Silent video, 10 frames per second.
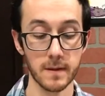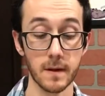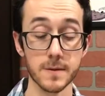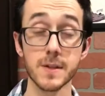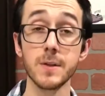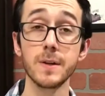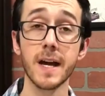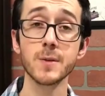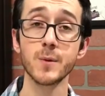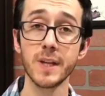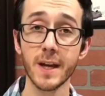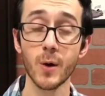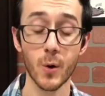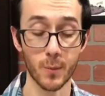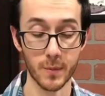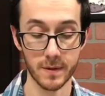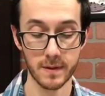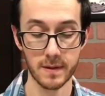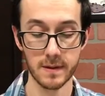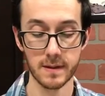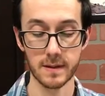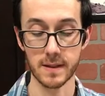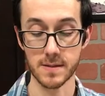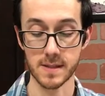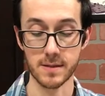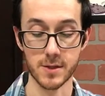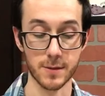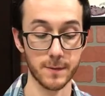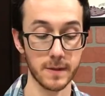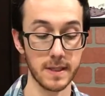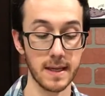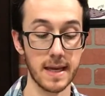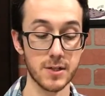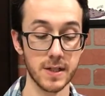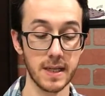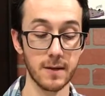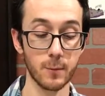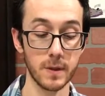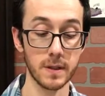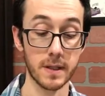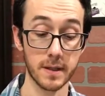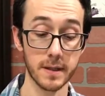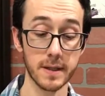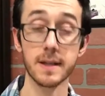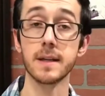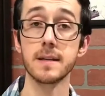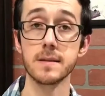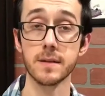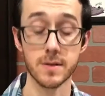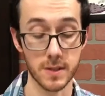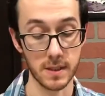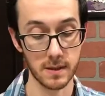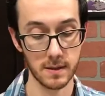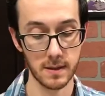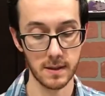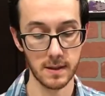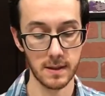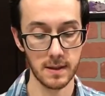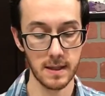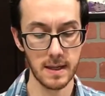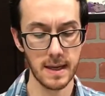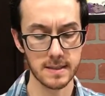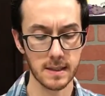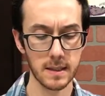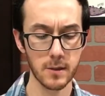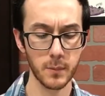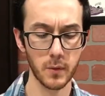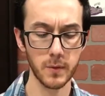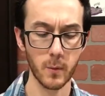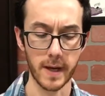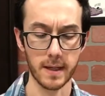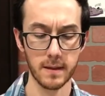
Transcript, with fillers: I'll see you guys when you get home, Claire said cheerfully as she gave Will a hug and a kiss on the cheek. As Claire pulled away,